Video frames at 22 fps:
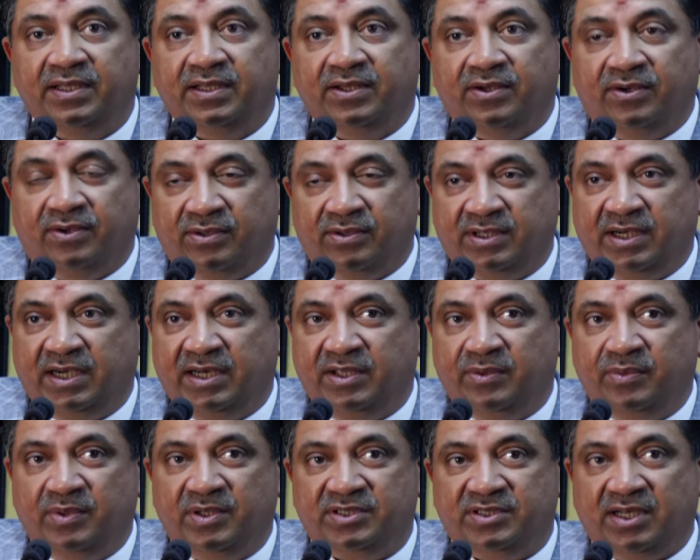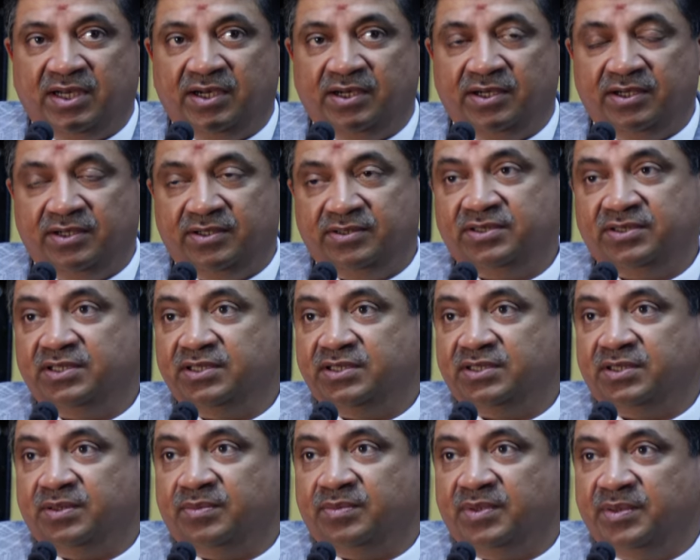Already we're starting to see
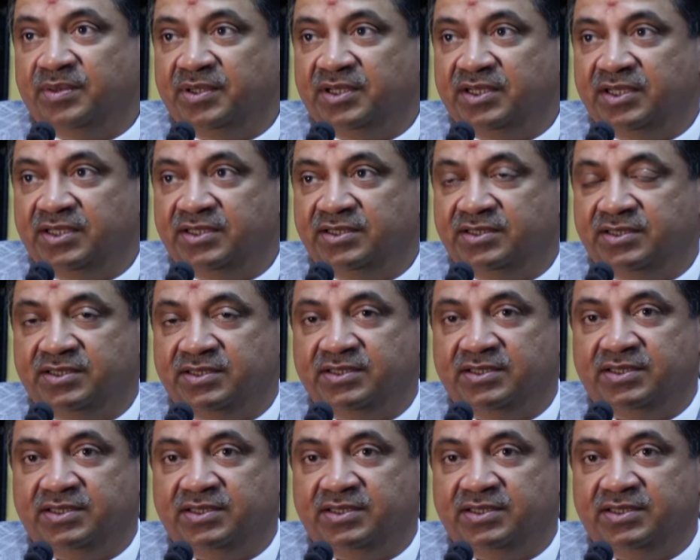some limitations